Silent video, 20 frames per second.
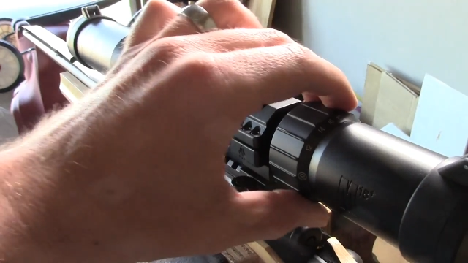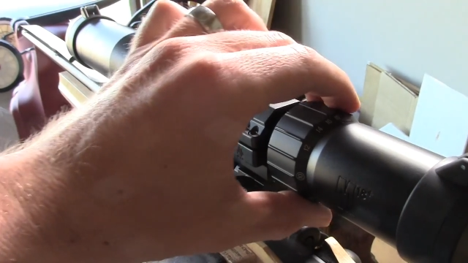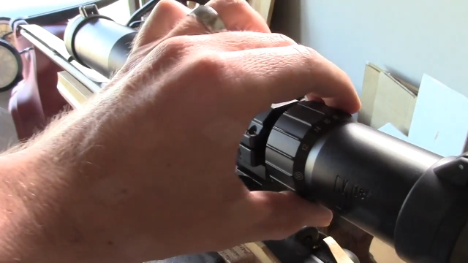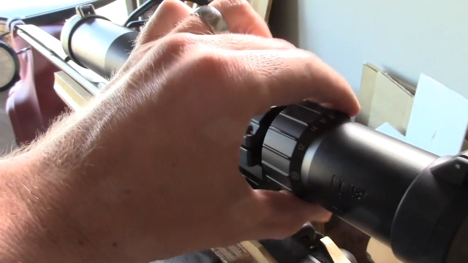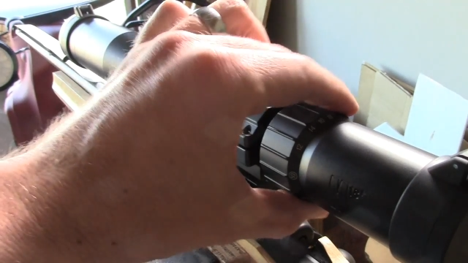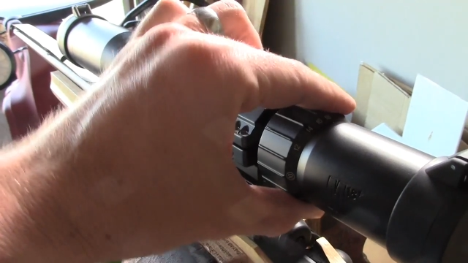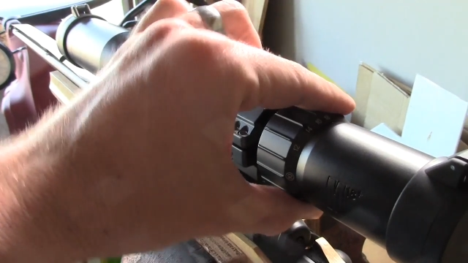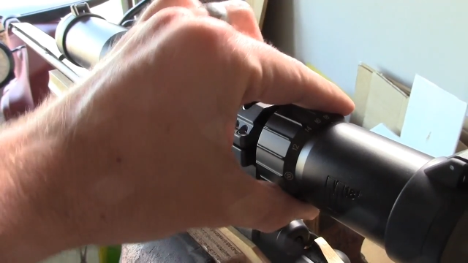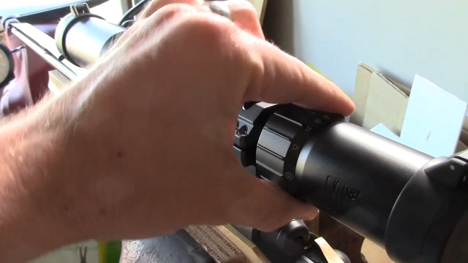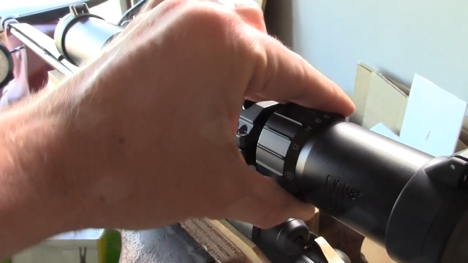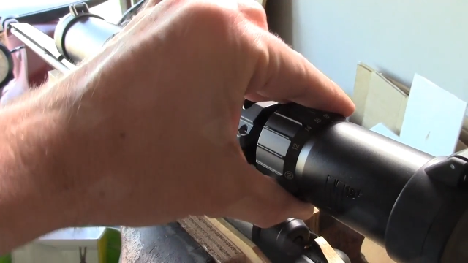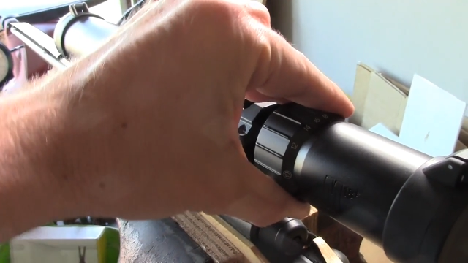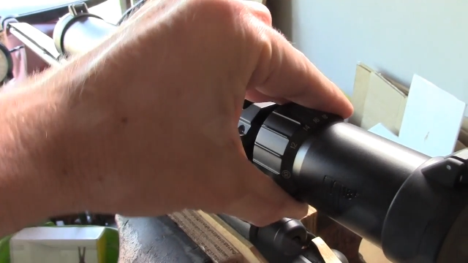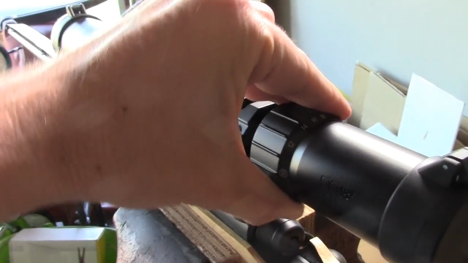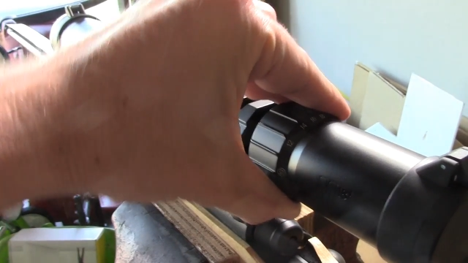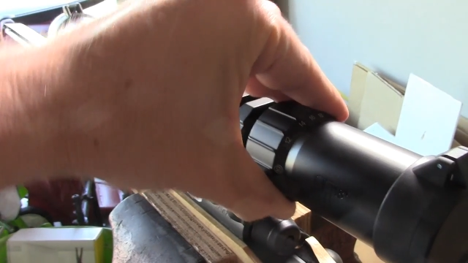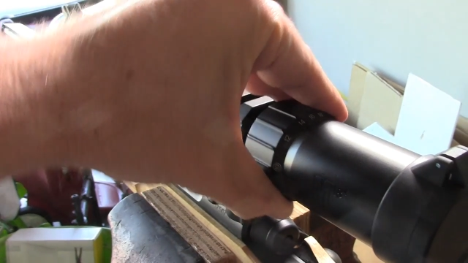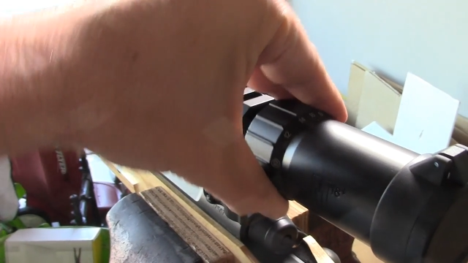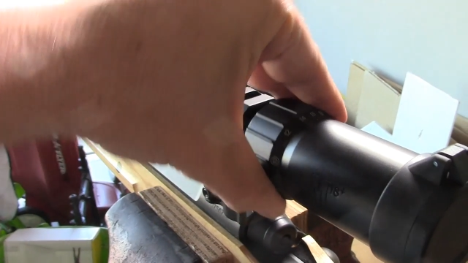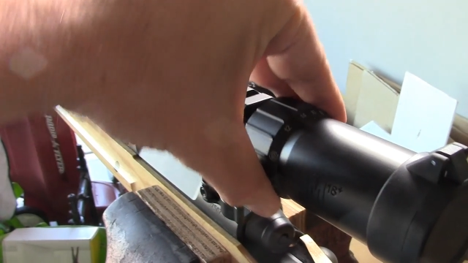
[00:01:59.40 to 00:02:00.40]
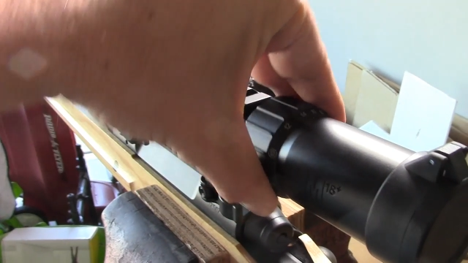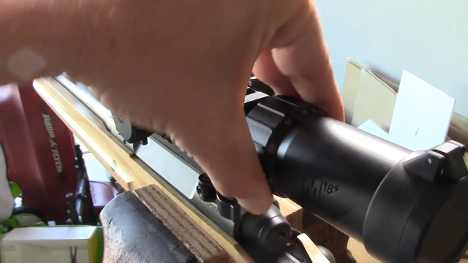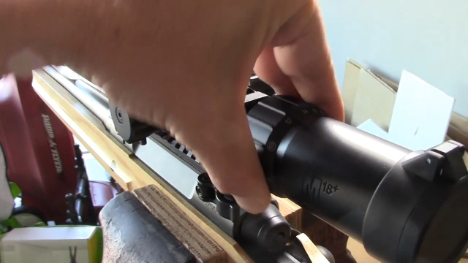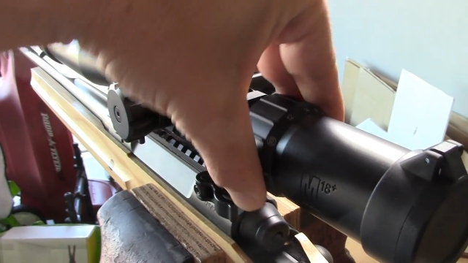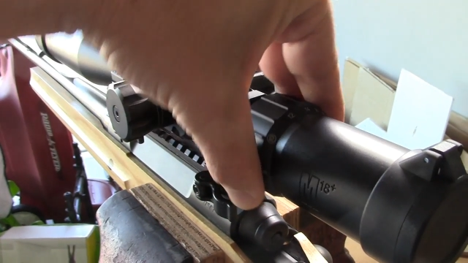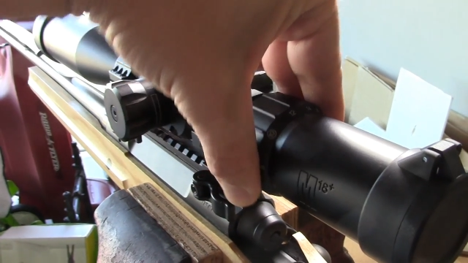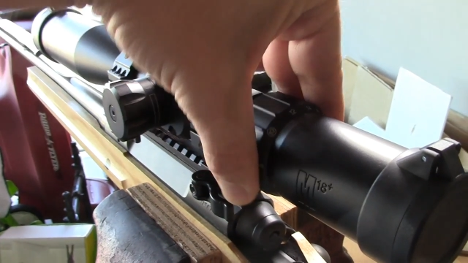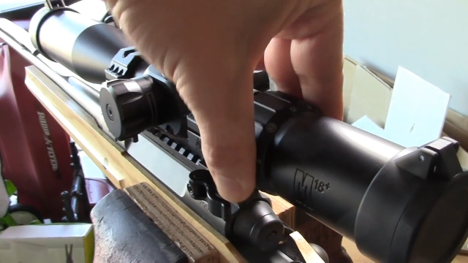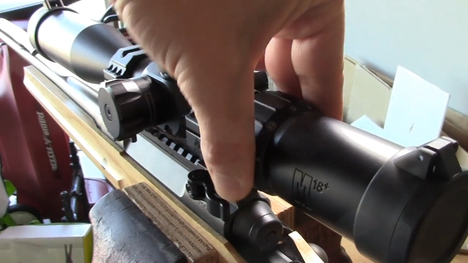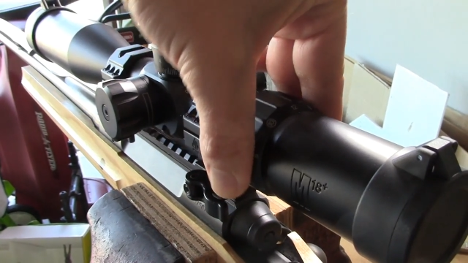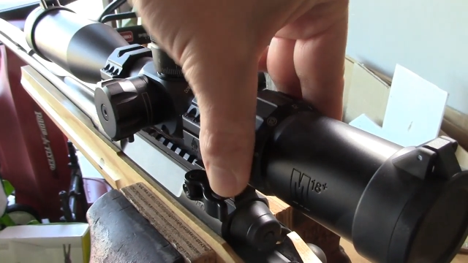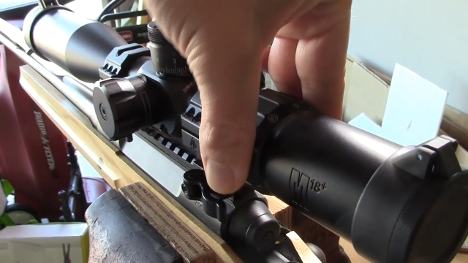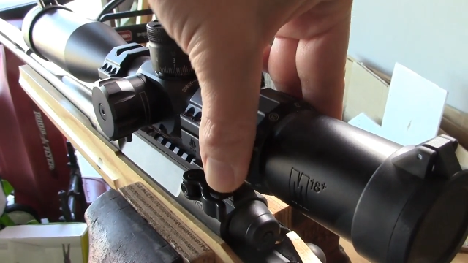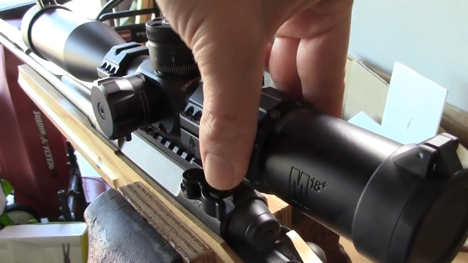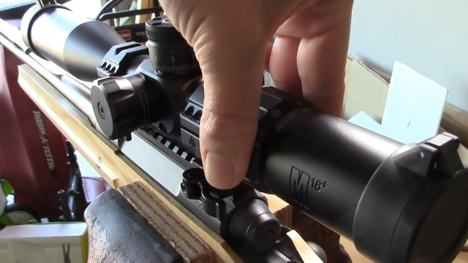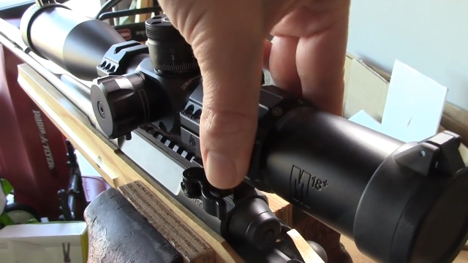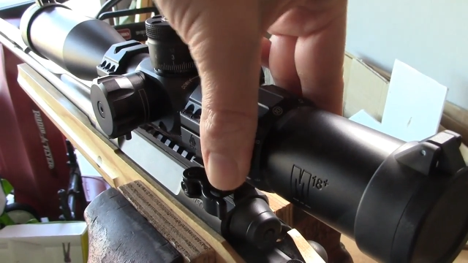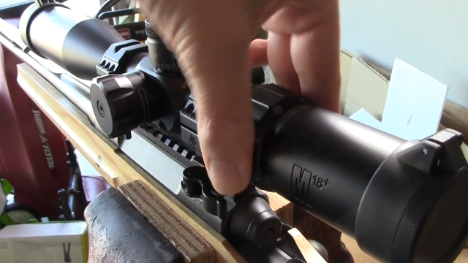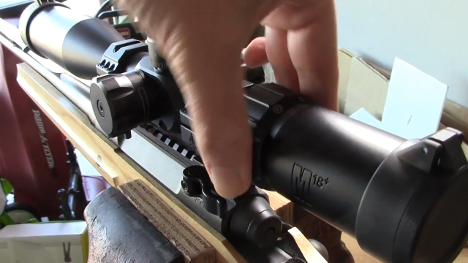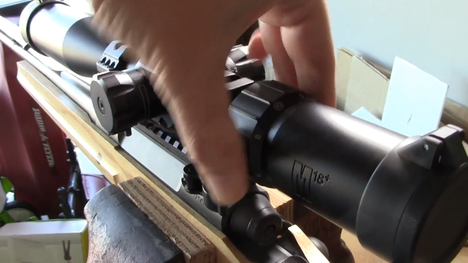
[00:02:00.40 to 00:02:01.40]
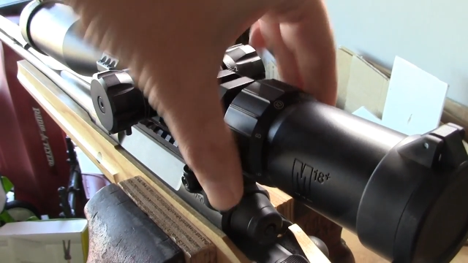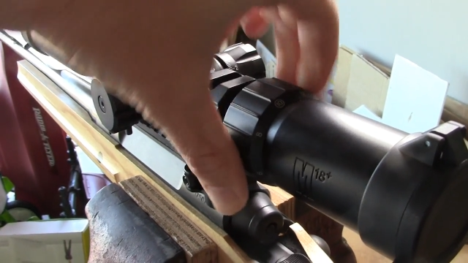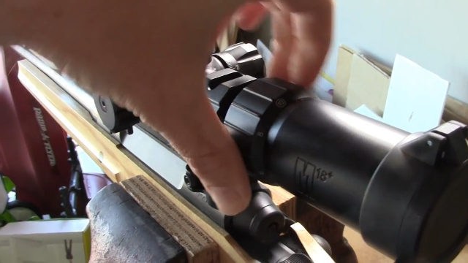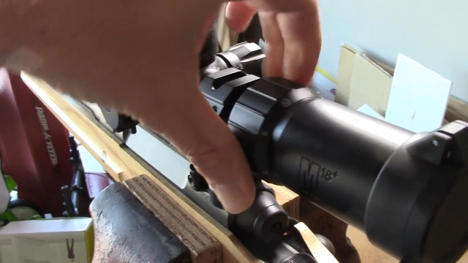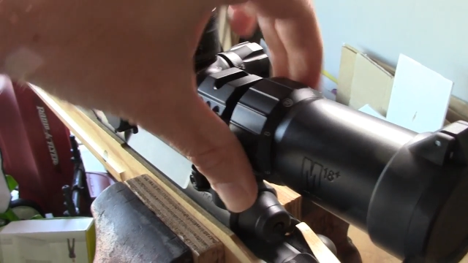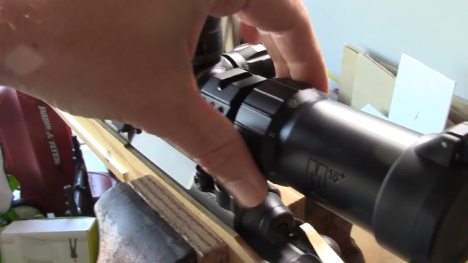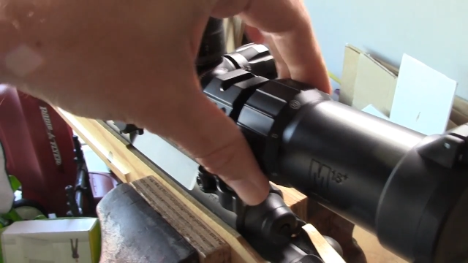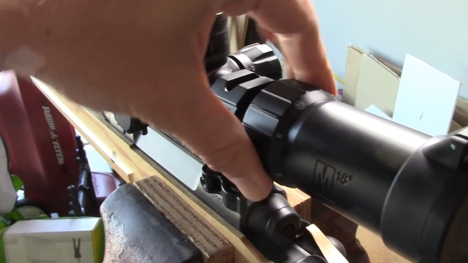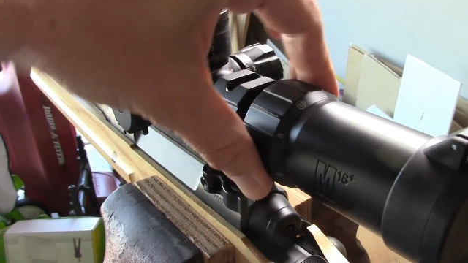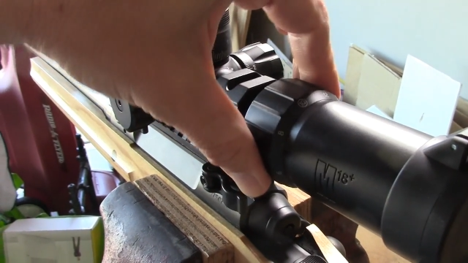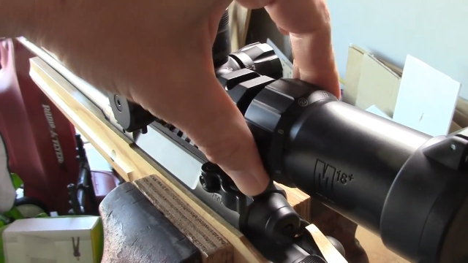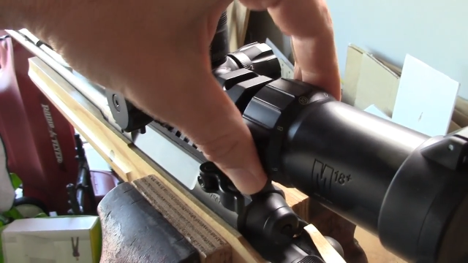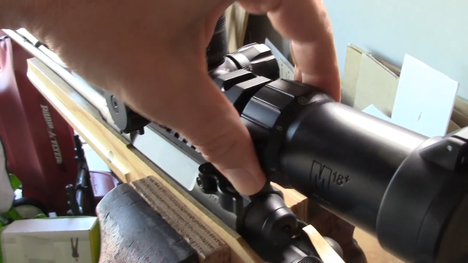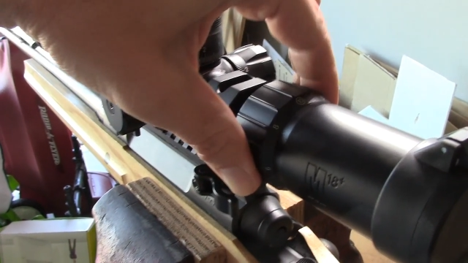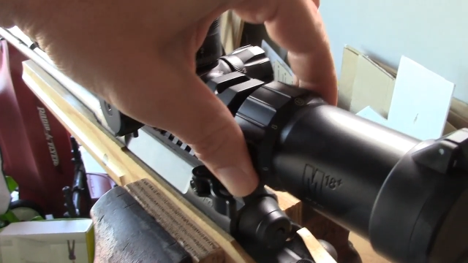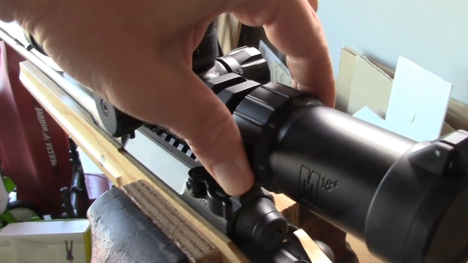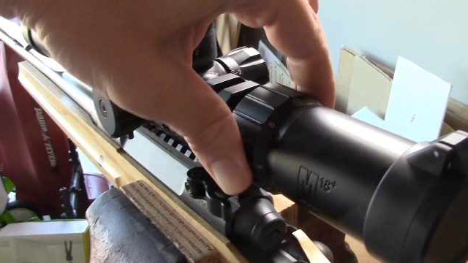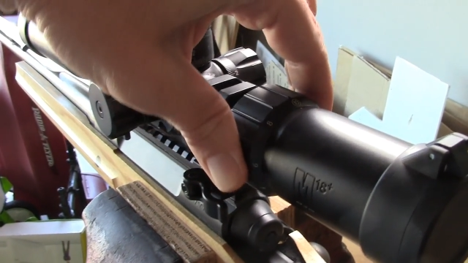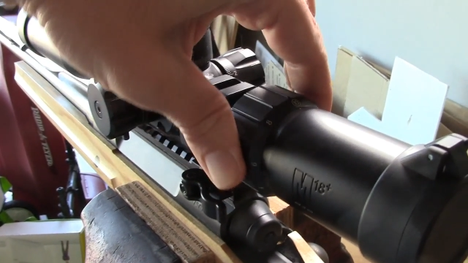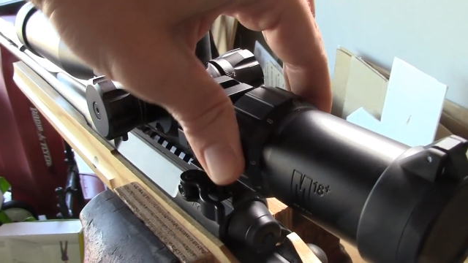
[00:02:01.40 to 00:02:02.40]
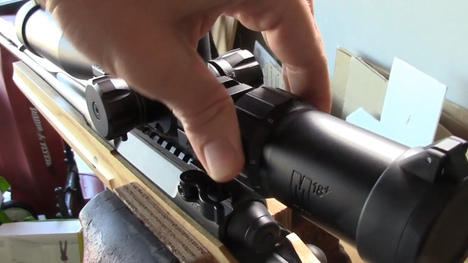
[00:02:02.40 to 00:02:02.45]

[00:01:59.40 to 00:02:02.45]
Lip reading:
Nobody's mouth can be seen.